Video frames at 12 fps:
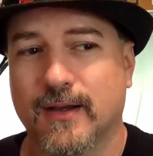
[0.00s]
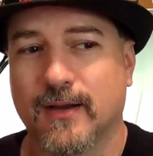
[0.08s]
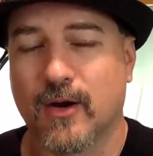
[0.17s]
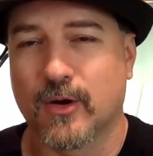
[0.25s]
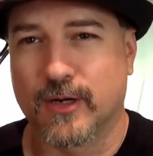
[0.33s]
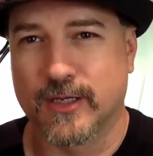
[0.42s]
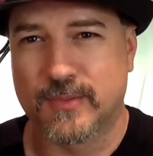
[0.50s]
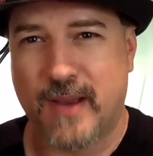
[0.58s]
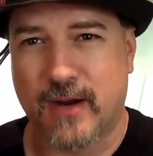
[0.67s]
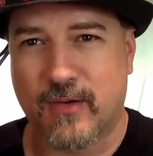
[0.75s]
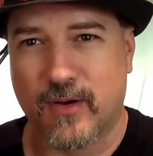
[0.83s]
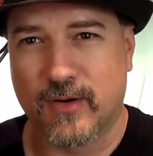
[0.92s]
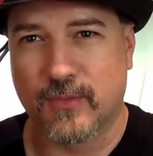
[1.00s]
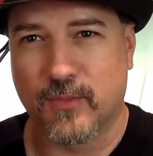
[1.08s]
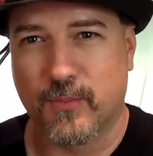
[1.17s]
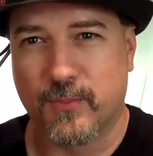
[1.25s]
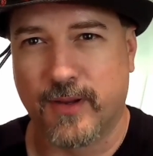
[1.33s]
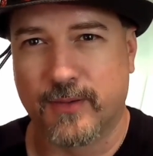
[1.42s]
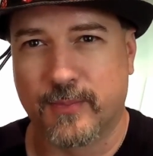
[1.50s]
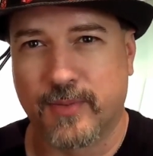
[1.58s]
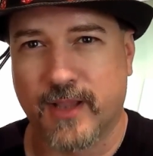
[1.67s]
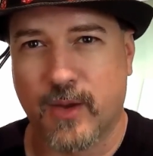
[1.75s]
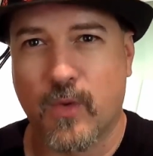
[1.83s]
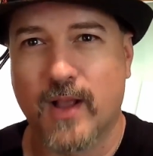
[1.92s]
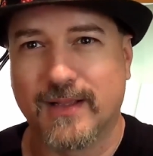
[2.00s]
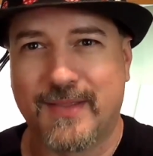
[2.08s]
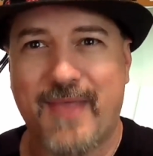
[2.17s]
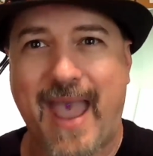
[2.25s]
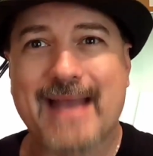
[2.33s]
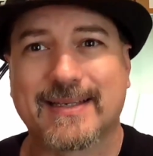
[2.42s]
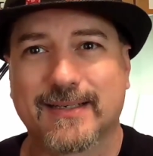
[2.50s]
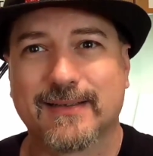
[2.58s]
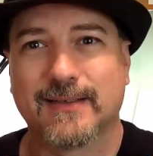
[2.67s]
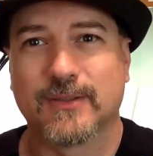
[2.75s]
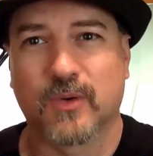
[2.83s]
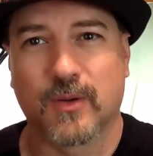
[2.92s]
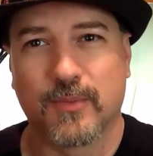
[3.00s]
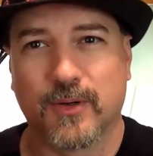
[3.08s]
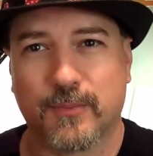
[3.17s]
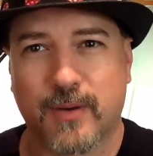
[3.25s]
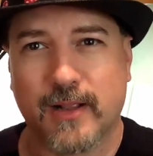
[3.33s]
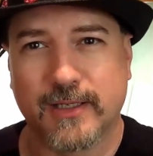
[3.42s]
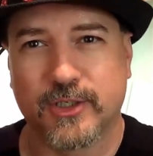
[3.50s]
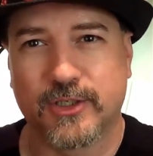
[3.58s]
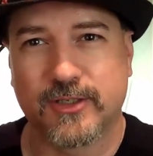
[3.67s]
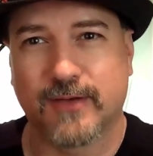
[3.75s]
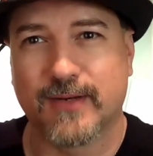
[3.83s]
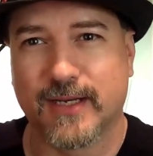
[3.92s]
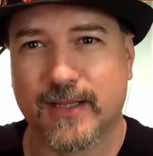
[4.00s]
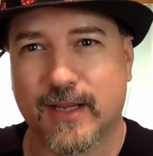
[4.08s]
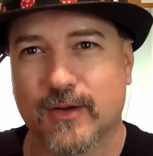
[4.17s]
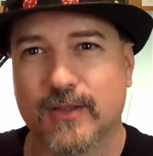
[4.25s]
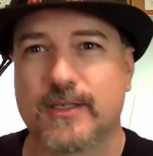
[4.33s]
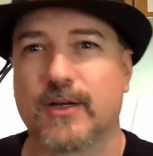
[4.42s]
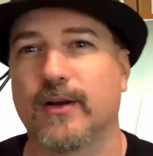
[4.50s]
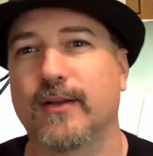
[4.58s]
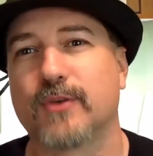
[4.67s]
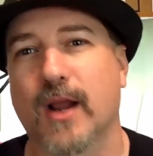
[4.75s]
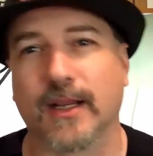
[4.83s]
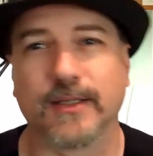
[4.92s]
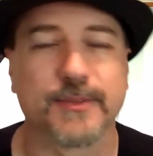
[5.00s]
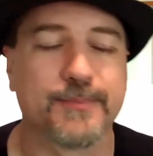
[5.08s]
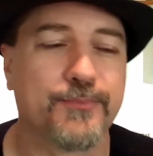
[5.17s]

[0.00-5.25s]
Arkin's background will be able to play well in that. Is where I'm going to probably shove it in there in the Tyranny of Dragons.